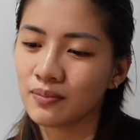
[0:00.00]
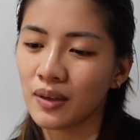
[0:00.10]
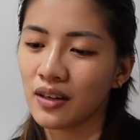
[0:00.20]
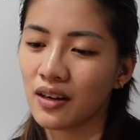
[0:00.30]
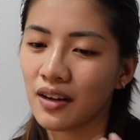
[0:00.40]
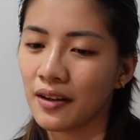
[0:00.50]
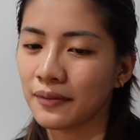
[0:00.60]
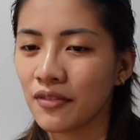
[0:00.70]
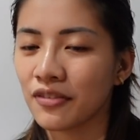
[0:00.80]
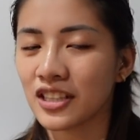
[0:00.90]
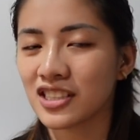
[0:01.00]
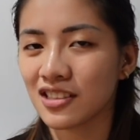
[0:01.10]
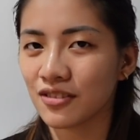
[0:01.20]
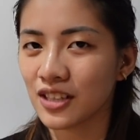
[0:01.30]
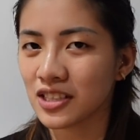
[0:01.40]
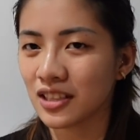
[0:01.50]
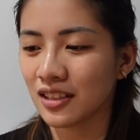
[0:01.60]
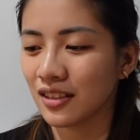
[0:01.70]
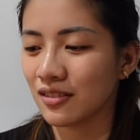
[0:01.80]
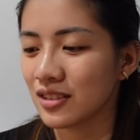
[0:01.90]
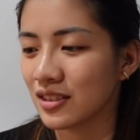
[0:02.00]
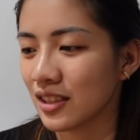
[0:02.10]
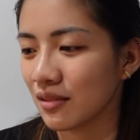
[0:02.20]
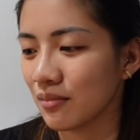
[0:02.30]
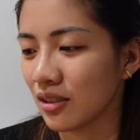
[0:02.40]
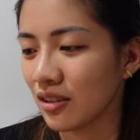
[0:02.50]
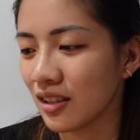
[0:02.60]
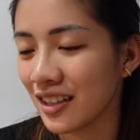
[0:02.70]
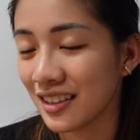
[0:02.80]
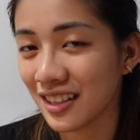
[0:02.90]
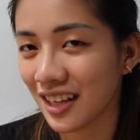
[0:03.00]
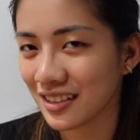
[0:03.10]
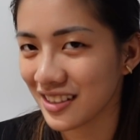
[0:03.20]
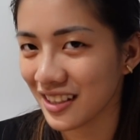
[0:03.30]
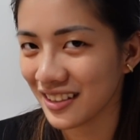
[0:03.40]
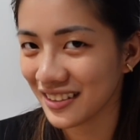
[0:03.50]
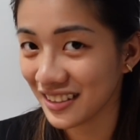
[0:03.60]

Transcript: Para fresh na fresh talaga yung skin mo the next day.